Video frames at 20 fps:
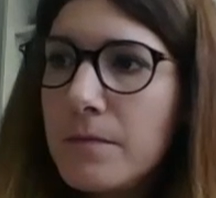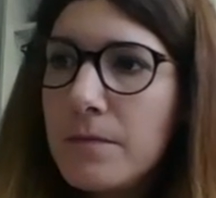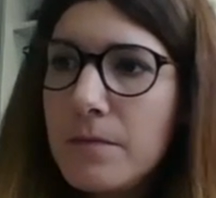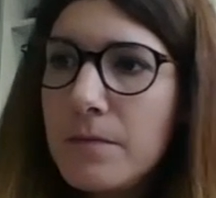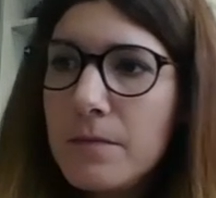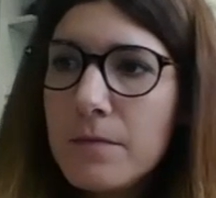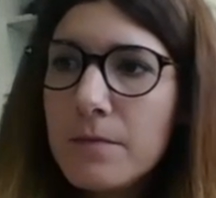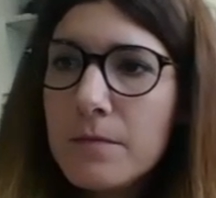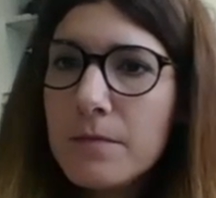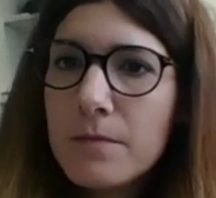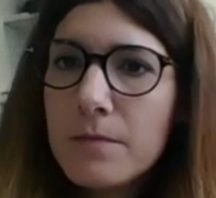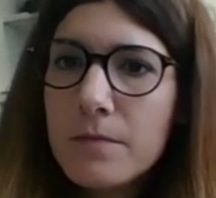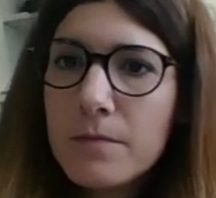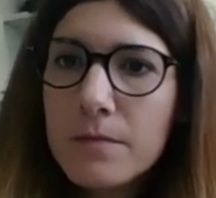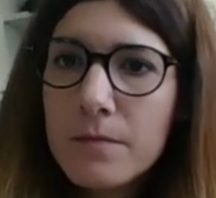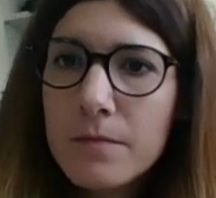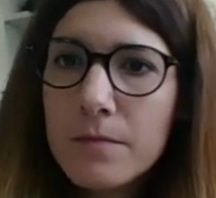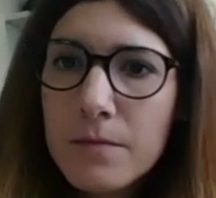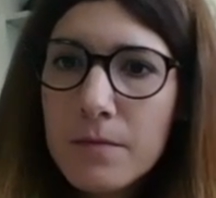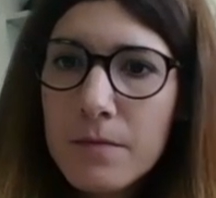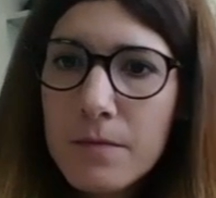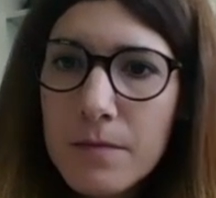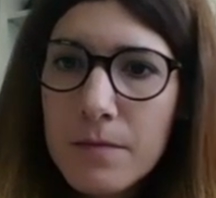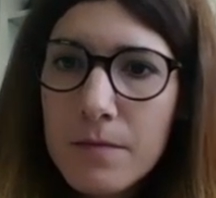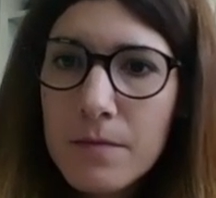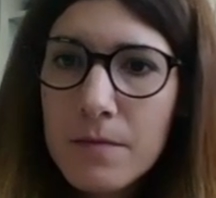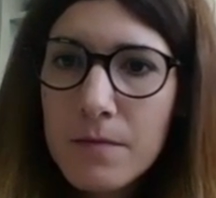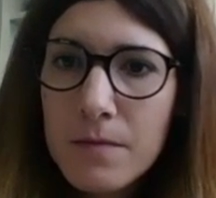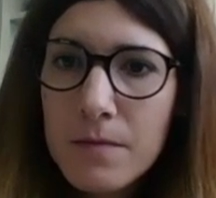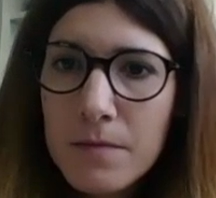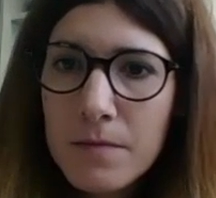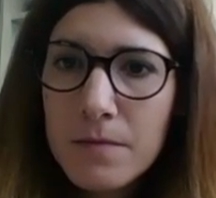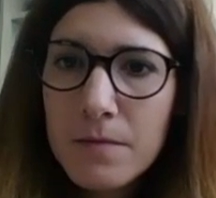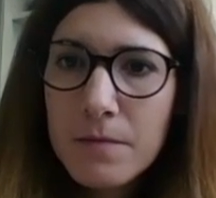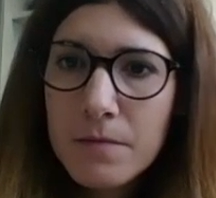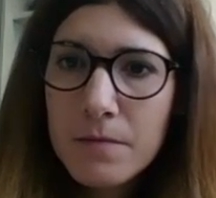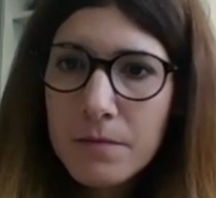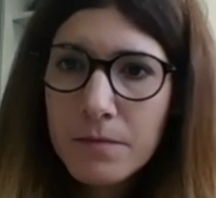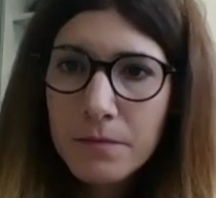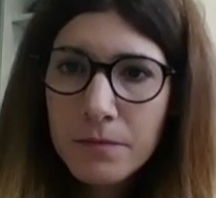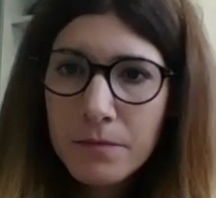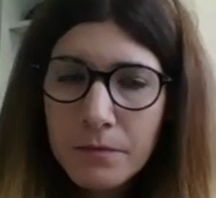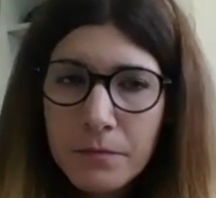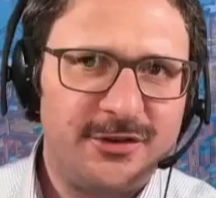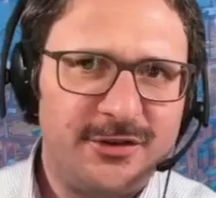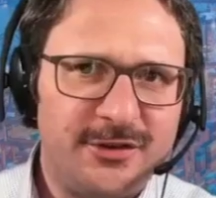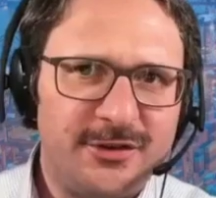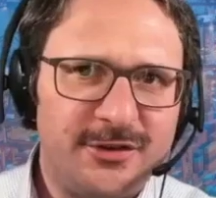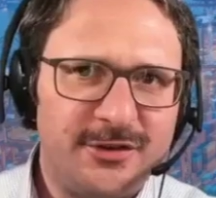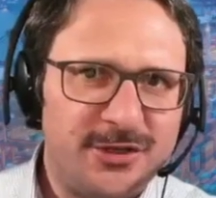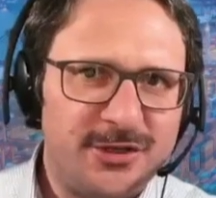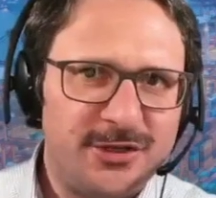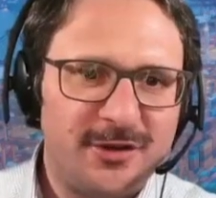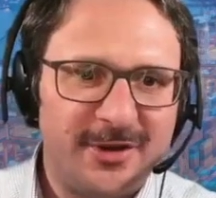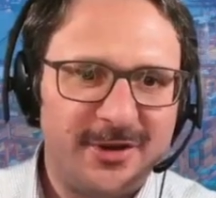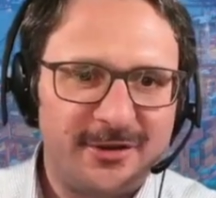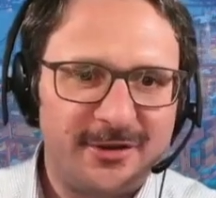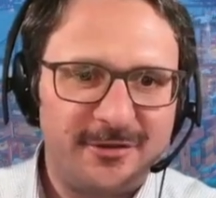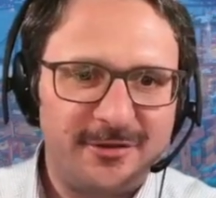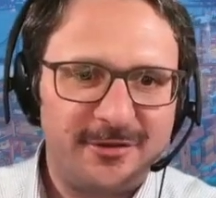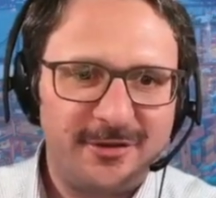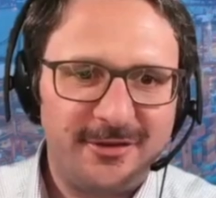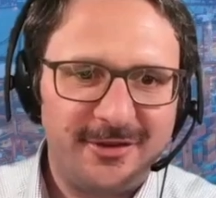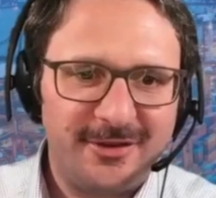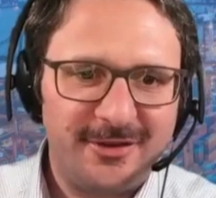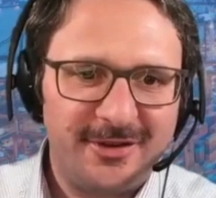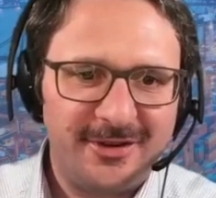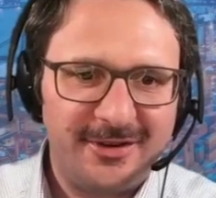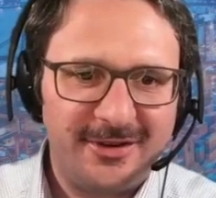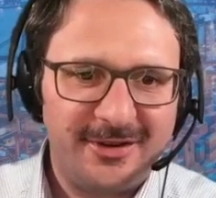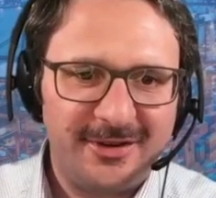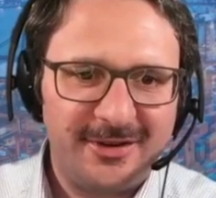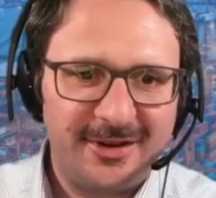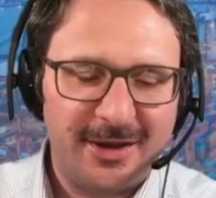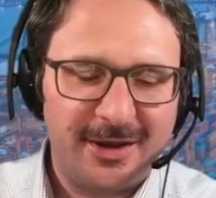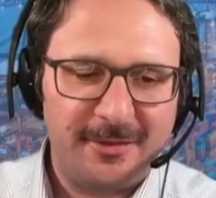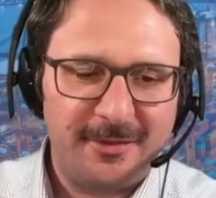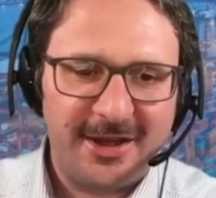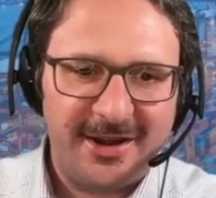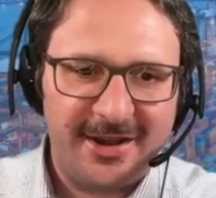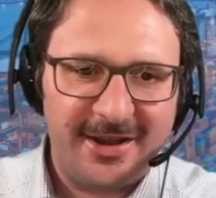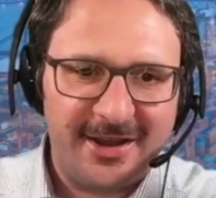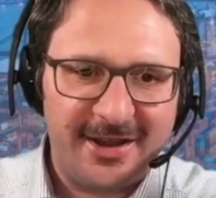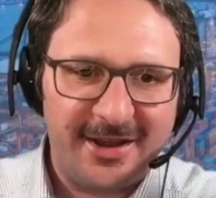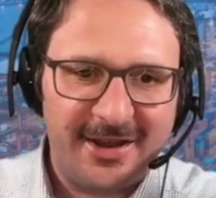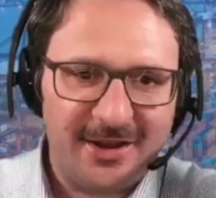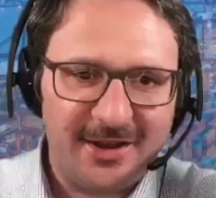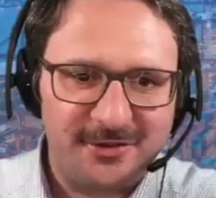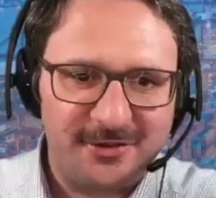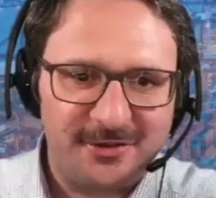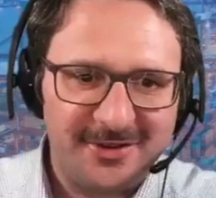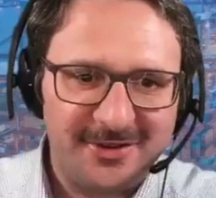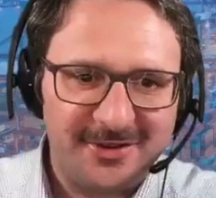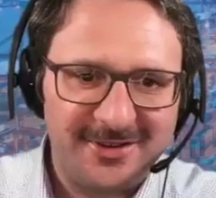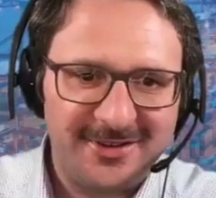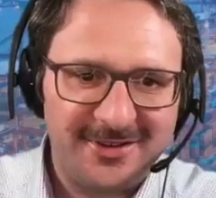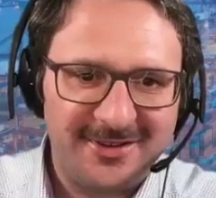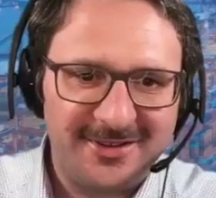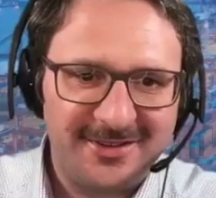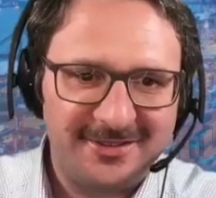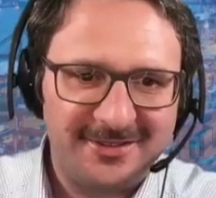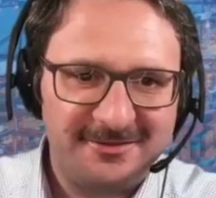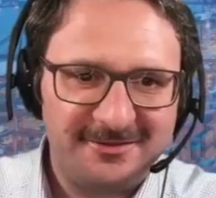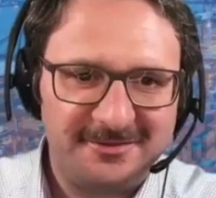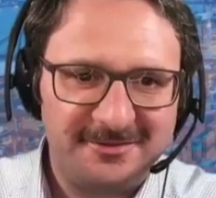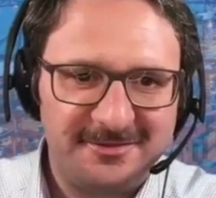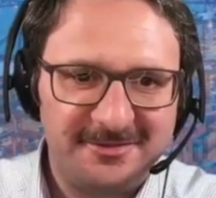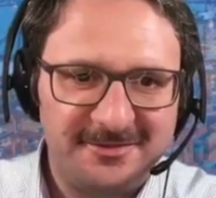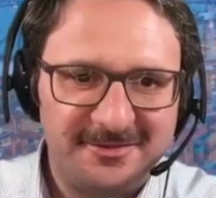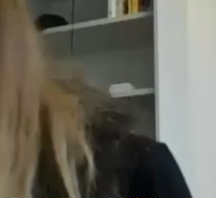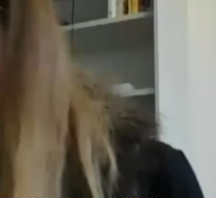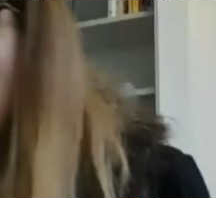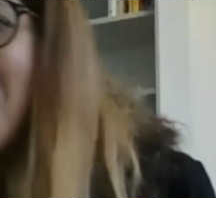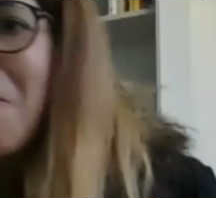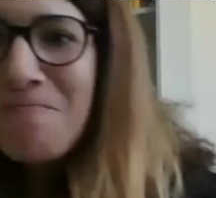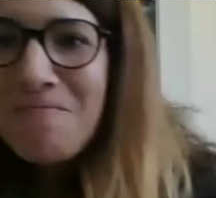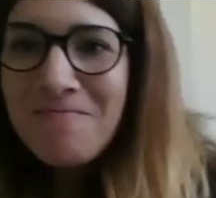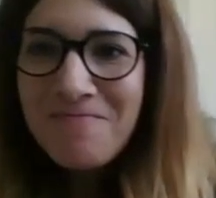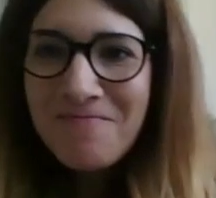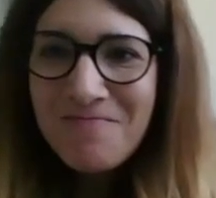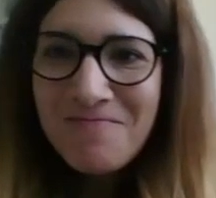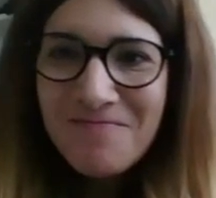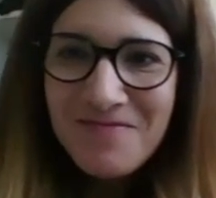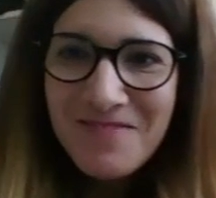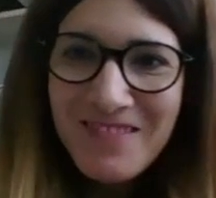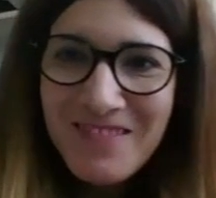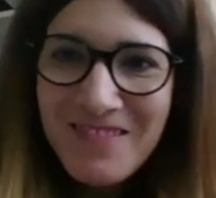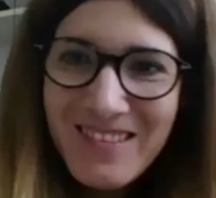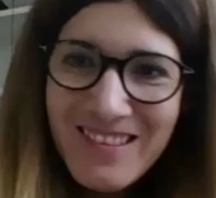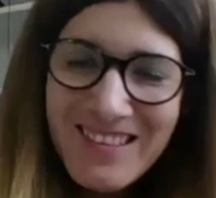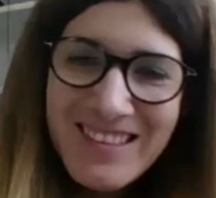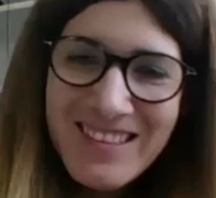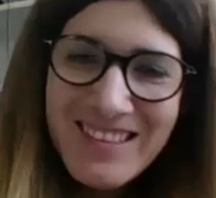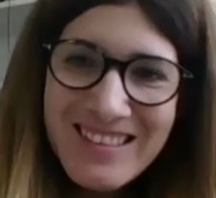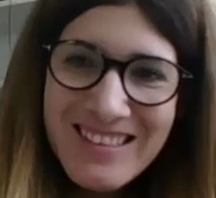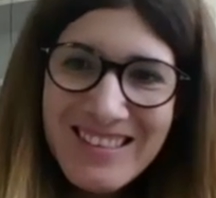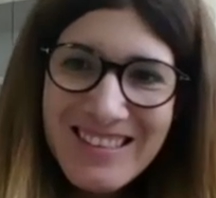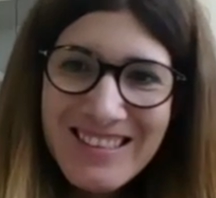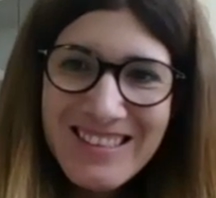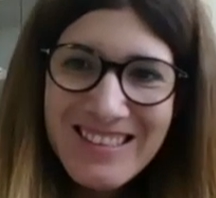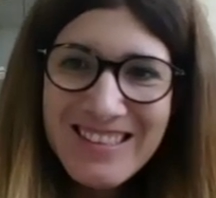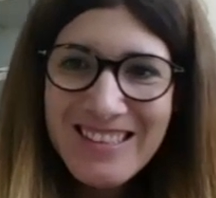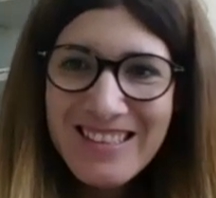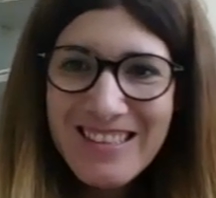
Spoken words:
and then try to, literally, could you switch off your microphone? I'm getting echoes. Sorry, thanks.